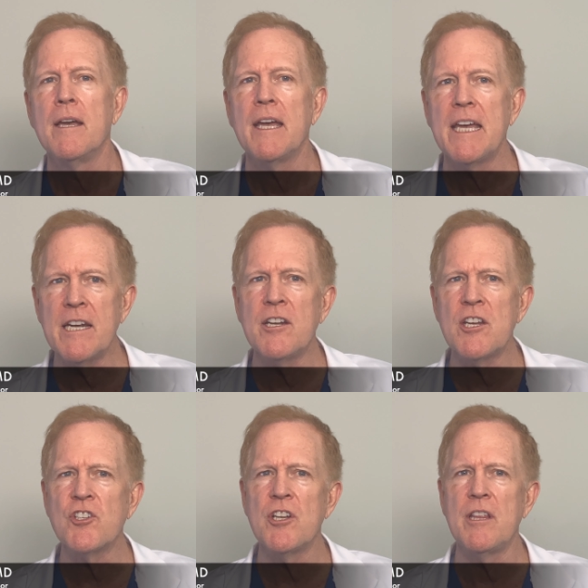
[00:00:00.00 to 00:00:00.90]
In
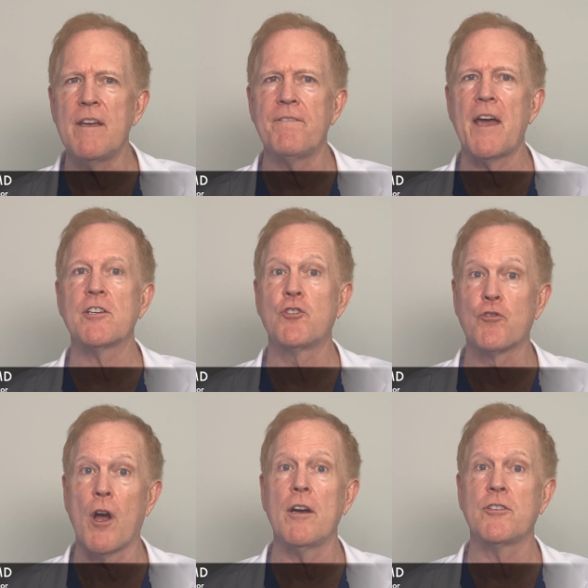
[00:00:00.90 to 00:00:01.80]
addition to the effects
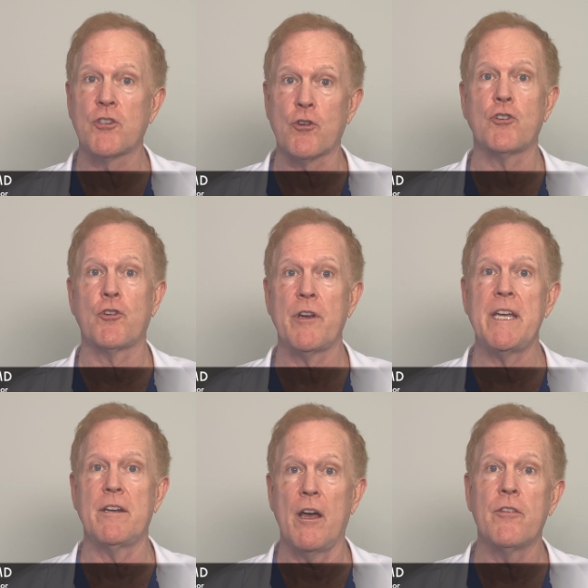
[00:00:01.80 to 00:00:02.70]
drugs, surgery,
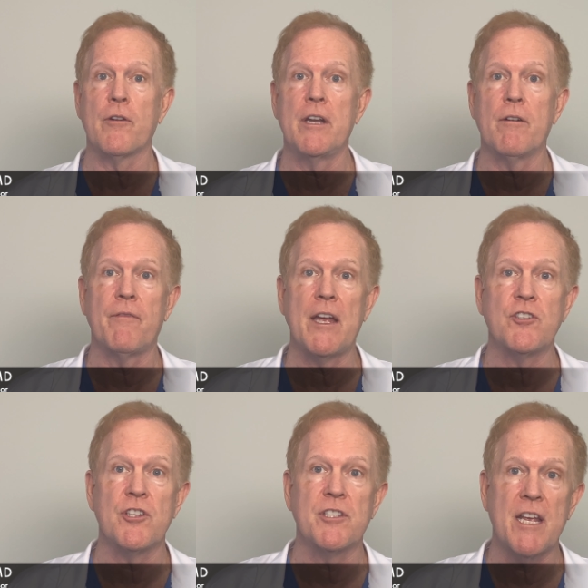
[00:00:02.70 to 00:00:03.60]
and other
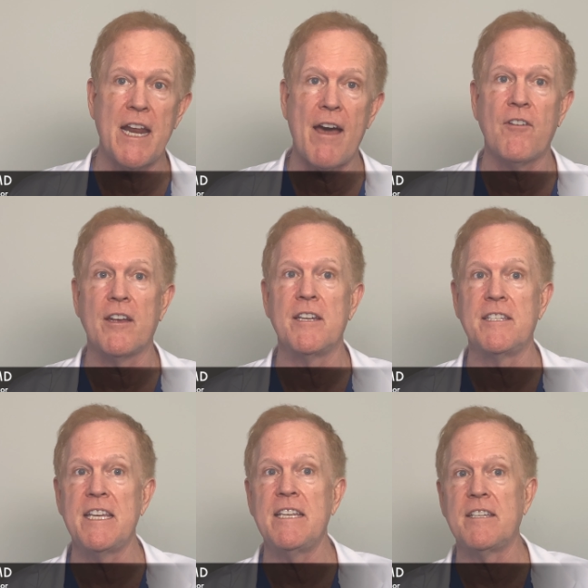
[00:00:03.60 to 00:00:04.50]
interventions can have on
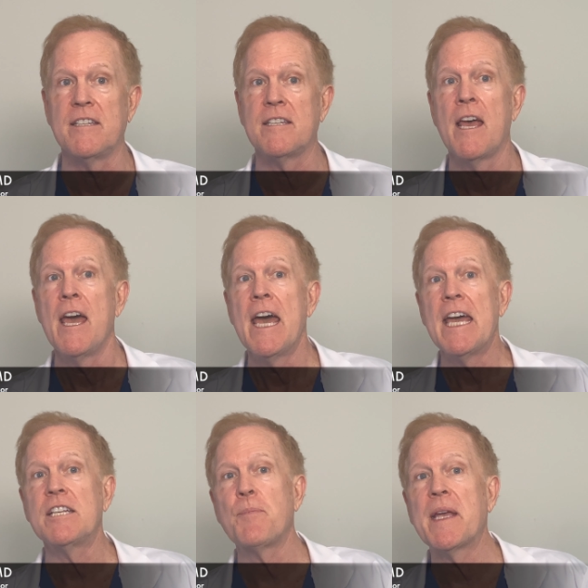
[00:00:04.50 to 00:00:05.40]
diseases,
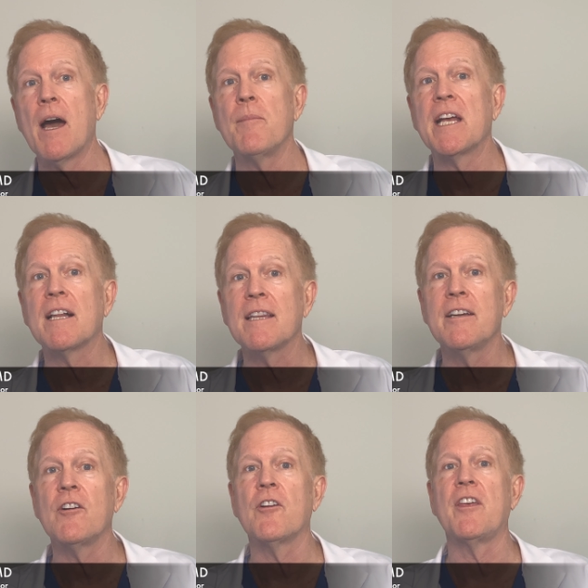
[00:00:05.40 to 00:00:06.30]
it's becoming
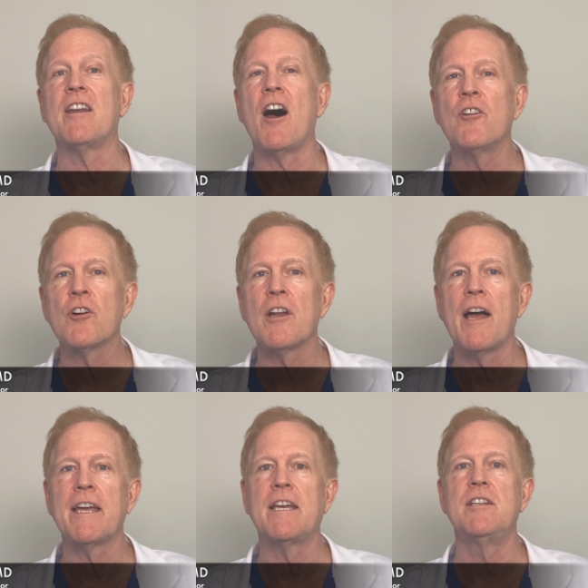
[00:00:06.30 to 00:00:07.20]
clear that
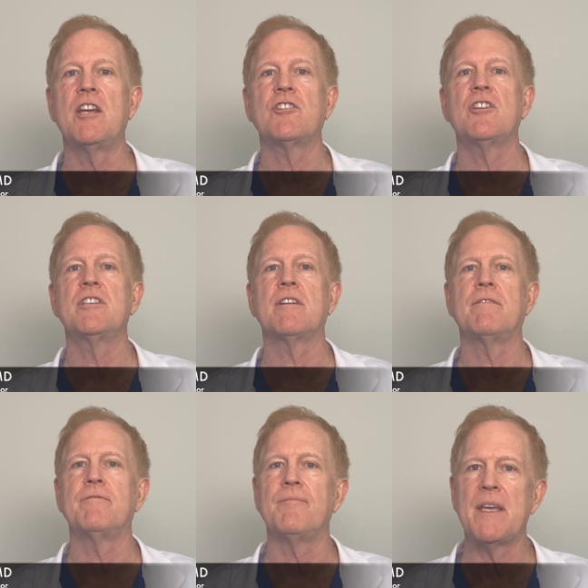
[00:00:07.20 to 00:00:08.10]
underlying conditions
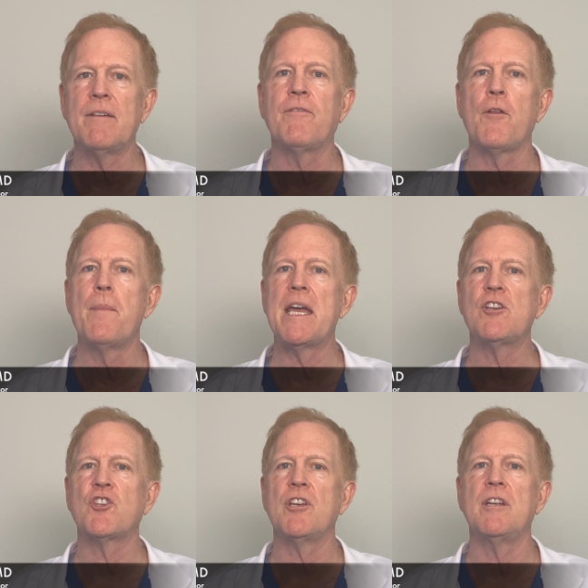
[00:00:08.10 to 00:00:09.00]
of
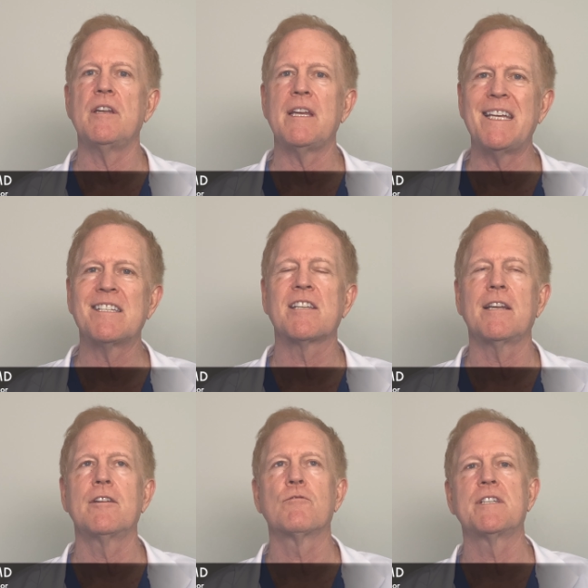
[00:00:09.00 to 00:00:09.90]
inflammation,
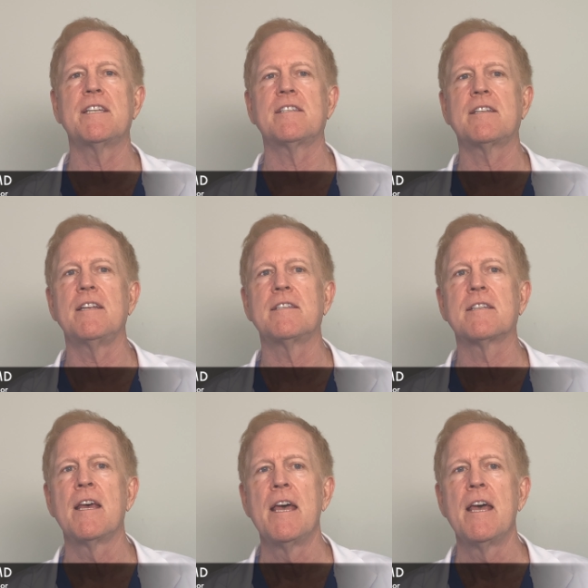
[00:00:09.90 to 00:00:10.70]
insulin resistance,